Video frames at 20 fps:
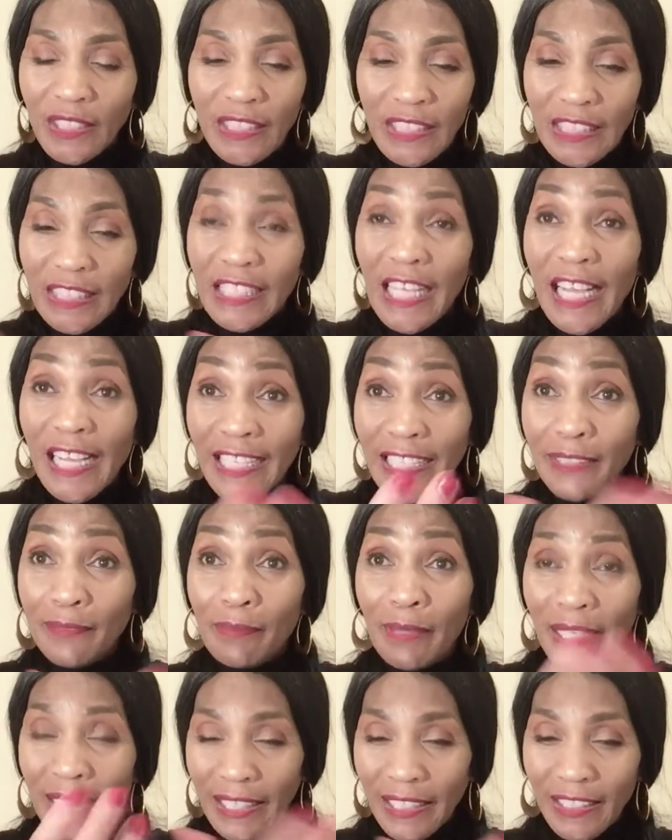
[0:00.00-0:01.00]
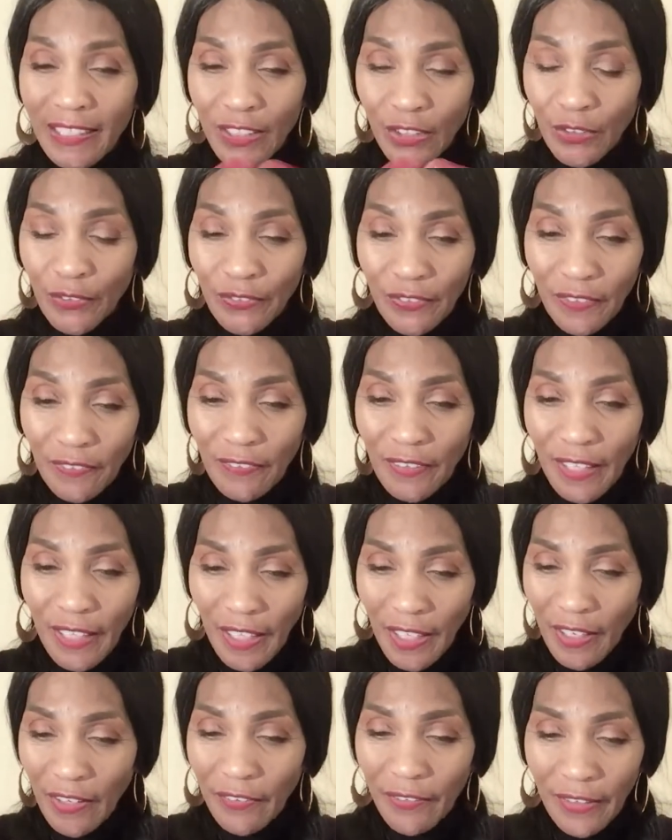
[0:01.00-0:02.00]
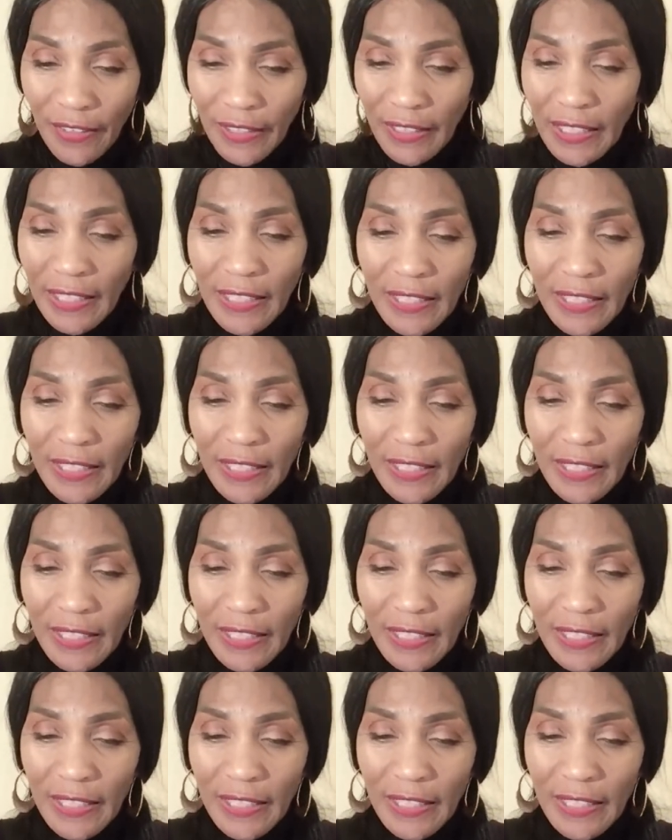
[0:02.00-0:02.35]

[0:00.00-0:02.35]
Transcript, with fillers: designed by Sofia Vergara.